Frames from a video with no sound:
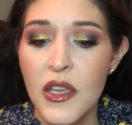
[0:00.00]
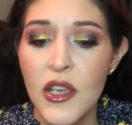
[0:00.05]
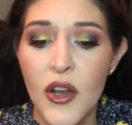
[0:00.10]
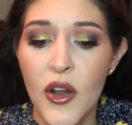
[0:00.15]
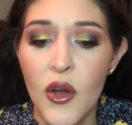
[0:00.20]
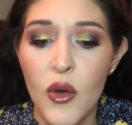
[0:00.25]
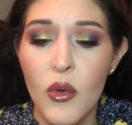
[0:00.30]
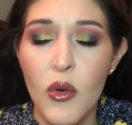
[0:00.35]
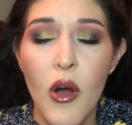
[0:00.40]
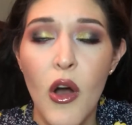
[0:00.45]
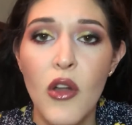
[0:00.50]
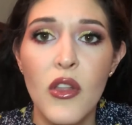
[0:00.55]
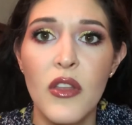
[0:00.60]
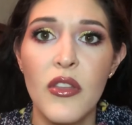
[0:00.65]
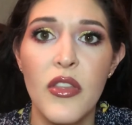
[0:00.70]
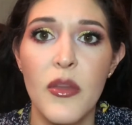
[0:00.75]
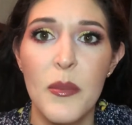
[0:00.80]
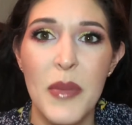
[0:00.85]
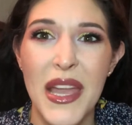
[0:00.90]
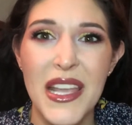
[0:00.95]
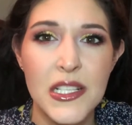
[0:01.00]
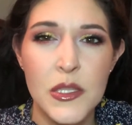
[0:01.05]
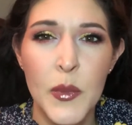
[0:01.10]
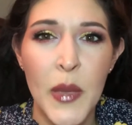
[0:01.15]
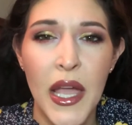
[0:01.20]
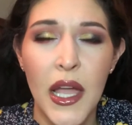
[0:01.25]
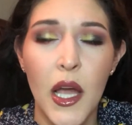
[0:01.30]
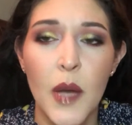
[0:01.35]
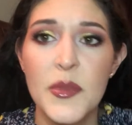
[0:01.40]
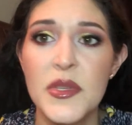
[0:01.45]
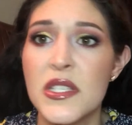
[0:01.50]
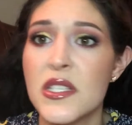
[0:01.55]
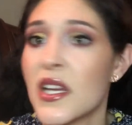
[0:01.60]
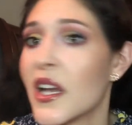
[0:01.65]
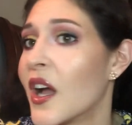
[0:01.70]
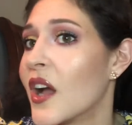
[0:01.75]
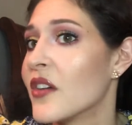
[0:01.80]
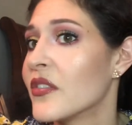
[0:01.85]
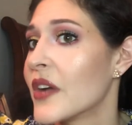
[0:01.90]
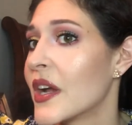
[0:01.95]
know, all of the base makeup
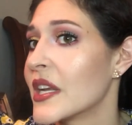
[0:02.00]
stuff.